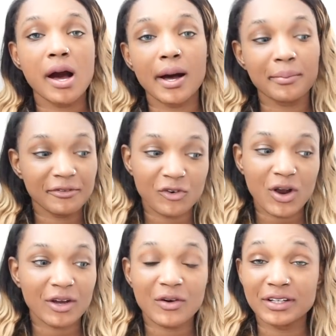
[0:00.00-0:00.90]
Um,
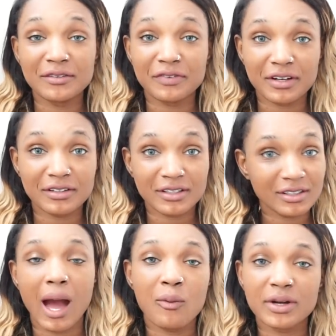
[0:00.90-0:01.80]
before I go any
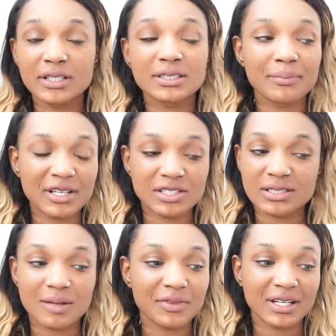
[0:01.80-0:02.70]
further, I wanted to
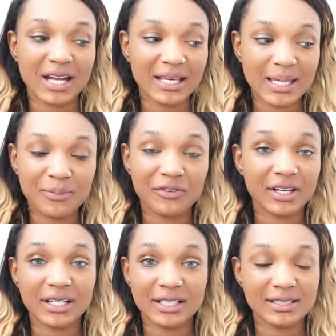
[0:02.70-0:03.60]
mention something that I keep
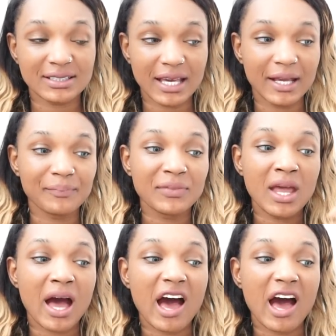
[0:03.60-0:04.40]
forgetting to say.